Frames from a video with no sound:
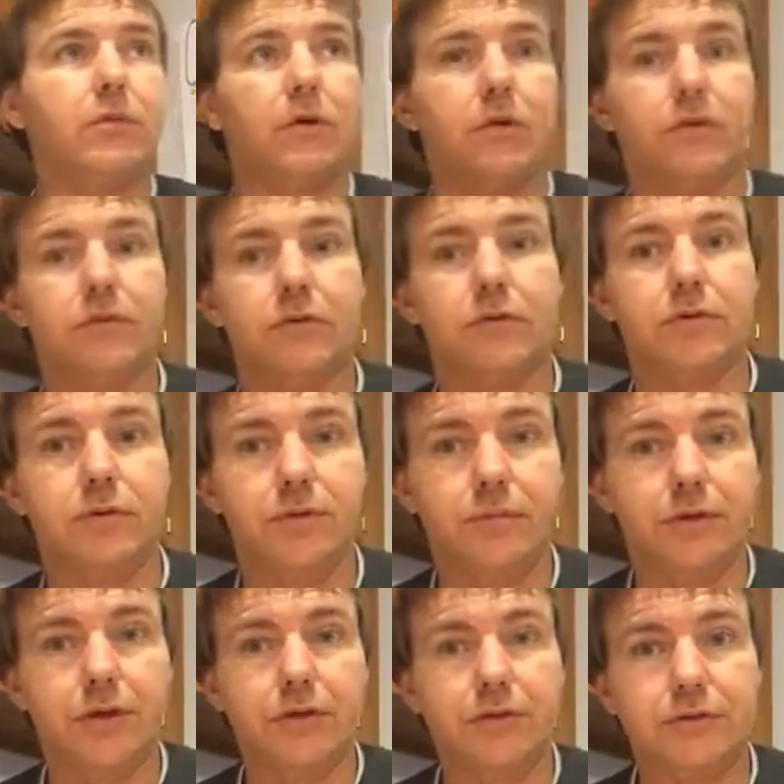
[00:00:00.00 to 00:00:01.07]
All real good
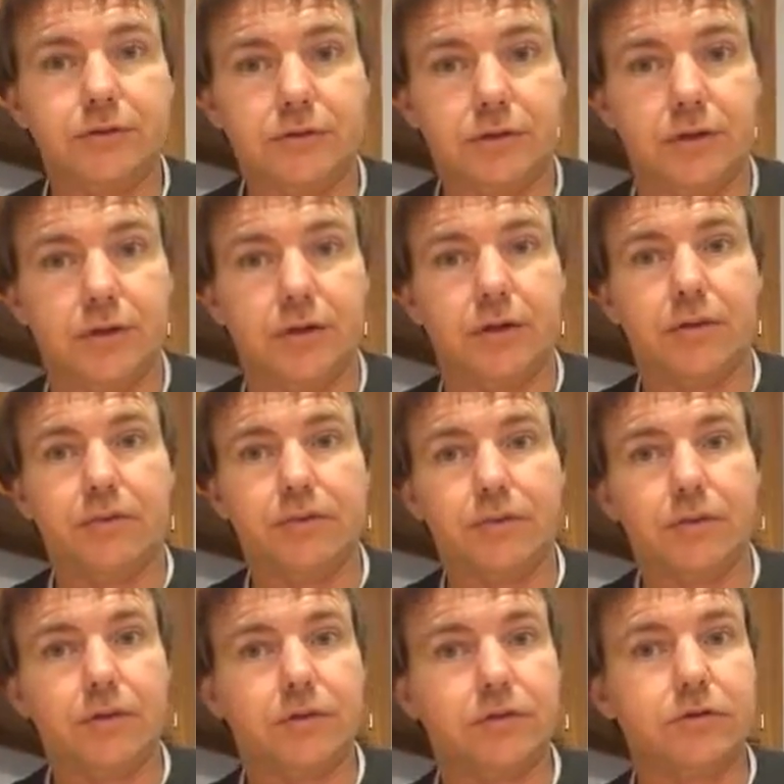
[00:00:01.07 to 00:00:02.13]
baits.
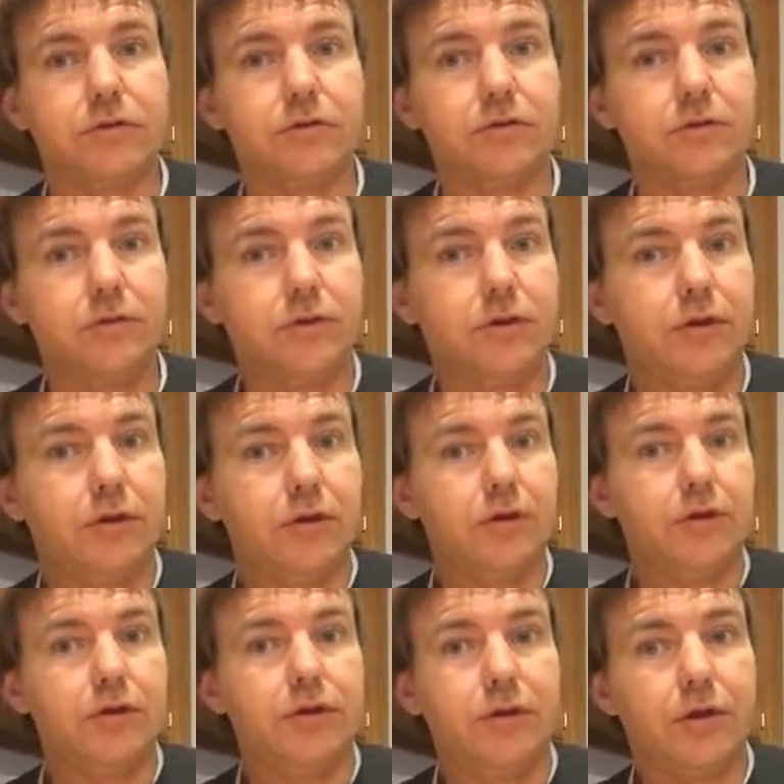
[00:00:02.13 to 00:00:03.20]
Also,
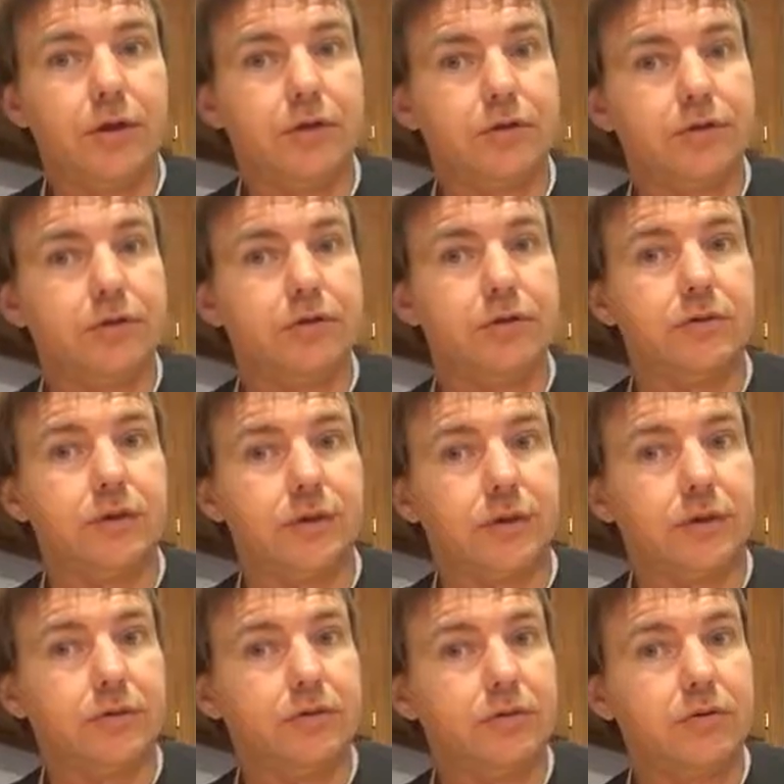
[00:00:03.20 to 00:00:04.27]
you got
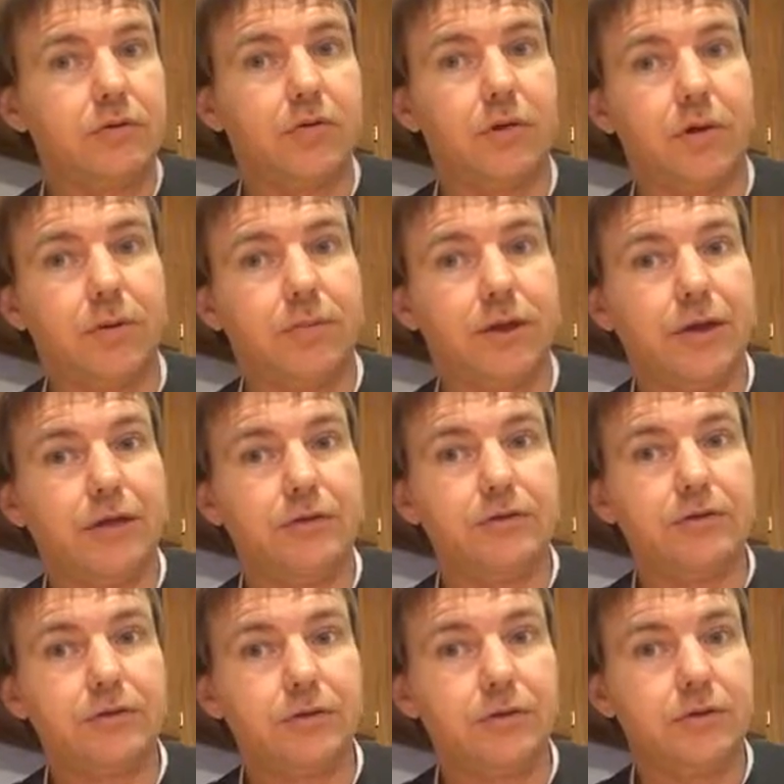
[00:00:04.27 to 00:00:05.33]
your craw
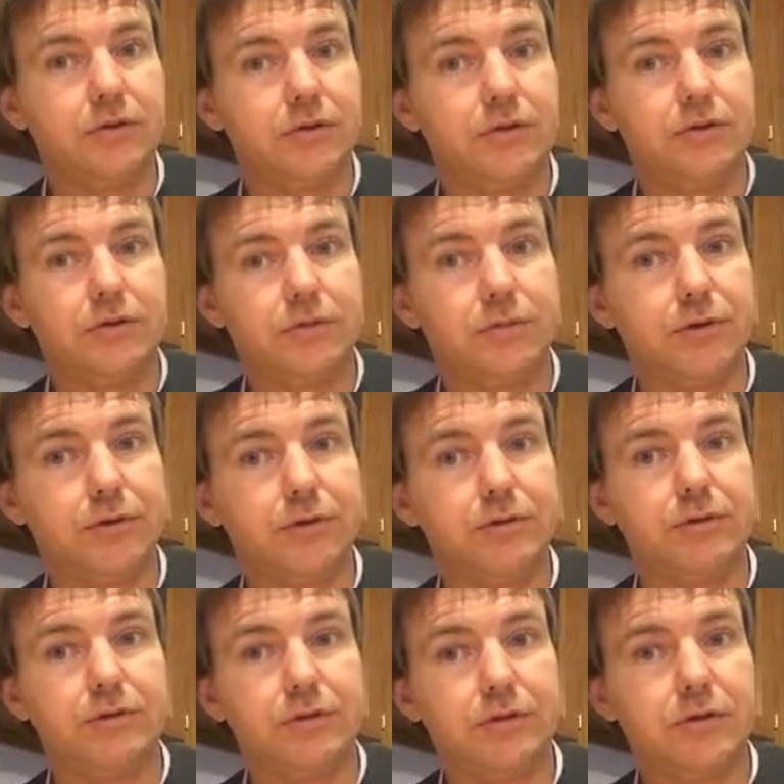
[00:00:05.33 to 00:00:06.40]
baits, creature
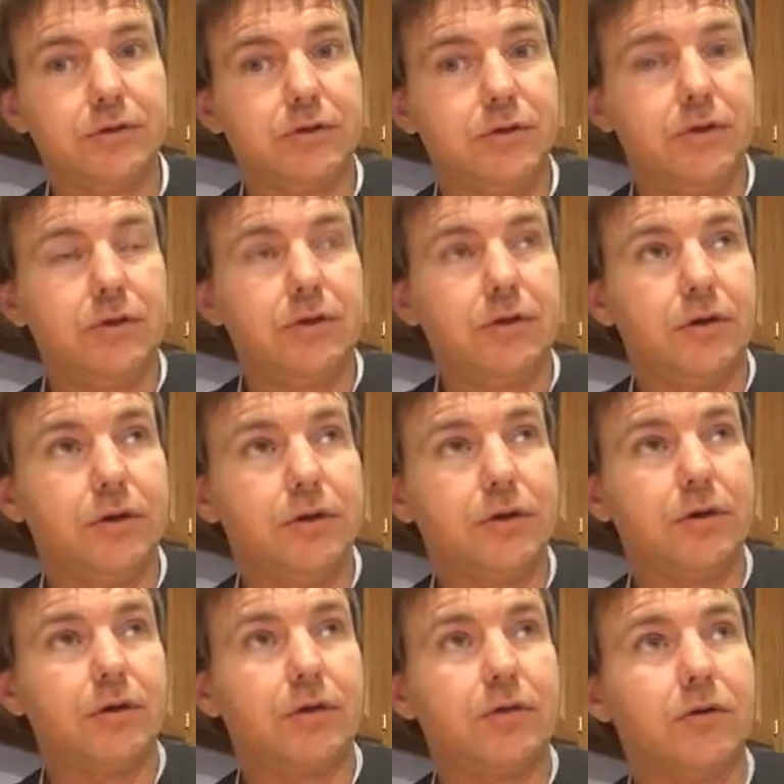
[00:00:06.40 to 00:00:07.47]
baits,
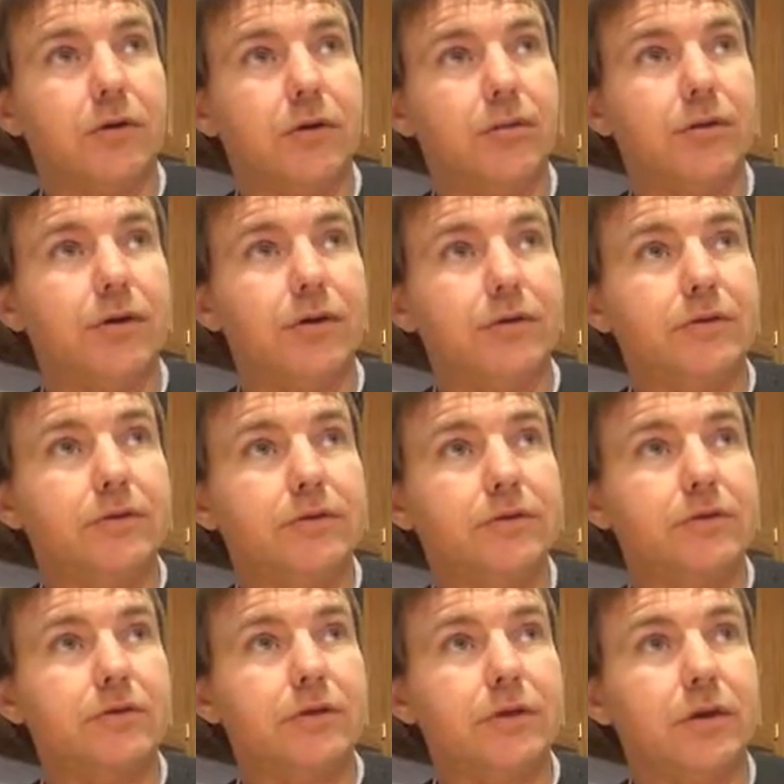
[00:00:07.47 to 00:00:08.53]
craw
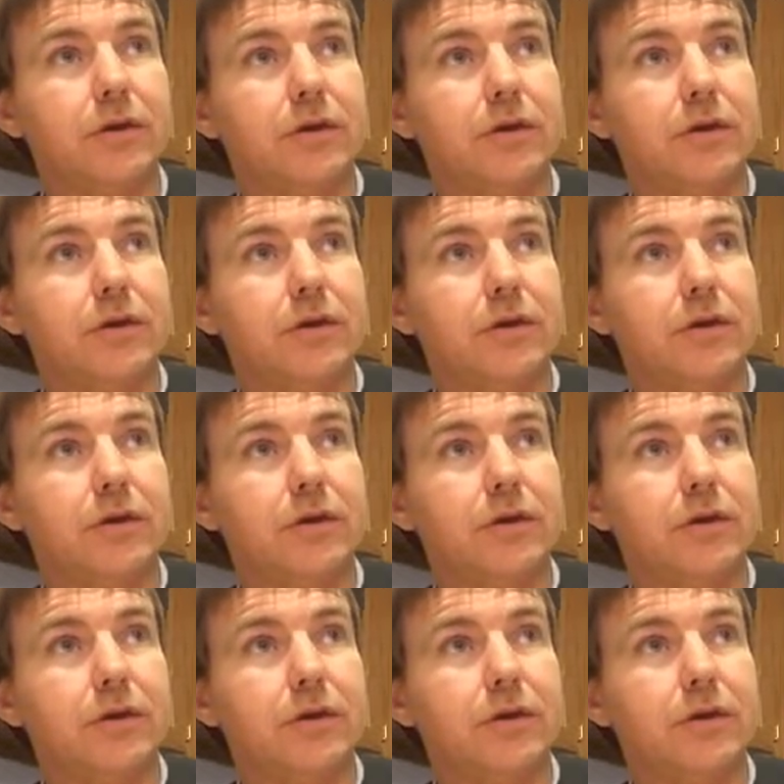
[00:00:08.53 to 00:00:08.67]
baits.